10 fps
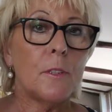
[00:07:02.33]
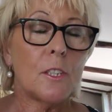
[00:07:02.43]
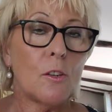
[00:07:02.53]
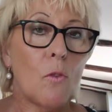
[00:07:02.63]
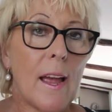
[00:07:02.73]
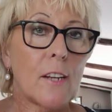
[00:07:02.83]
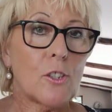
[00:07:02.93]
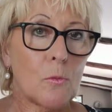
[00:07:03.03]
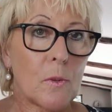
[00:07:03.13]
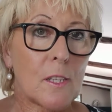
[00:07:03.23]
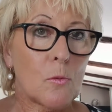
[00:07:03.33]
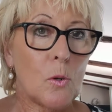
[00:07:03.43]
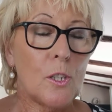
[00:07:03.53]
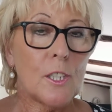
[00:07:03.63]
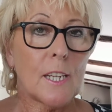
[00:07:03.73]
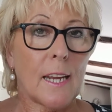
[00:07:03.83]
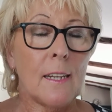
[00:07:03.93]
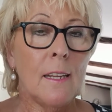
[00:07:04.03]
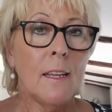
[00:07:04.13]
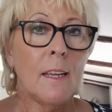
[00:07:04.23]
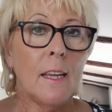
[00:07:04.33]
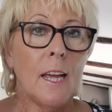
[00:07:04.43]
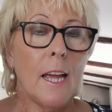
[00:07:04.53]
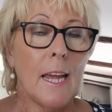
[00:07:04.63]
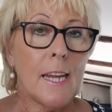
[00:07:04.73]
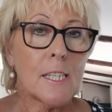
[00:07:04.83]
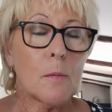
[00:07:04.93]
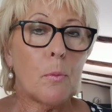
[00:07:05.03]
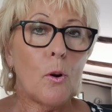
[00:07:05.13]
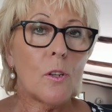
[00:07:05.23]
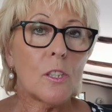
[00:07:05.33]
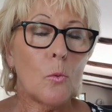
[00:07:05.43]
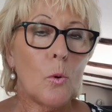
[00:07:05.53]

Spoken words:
direction with his wording, he supports the